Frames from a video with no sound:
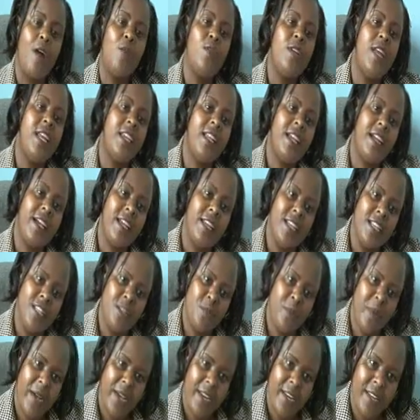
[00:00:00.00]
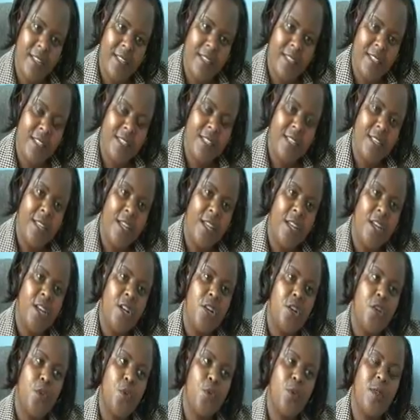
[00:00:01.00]
I would encourage parents
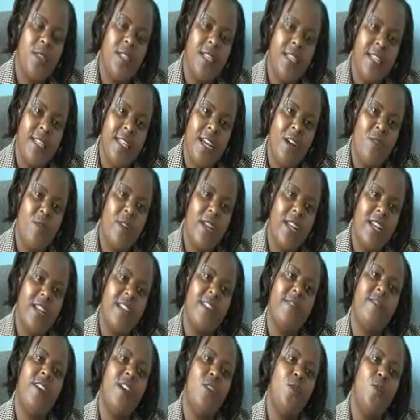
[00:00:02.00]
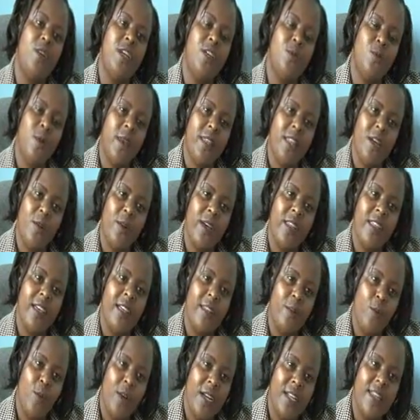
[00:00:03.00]
to sit down and evaluate whether,
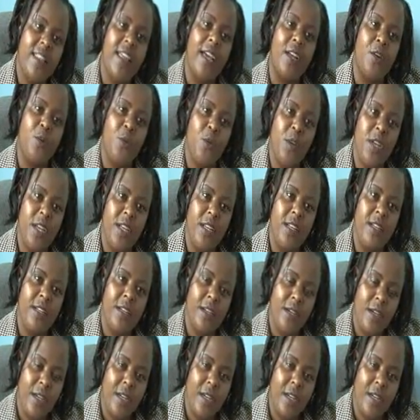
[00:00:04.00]
whether what they are doing,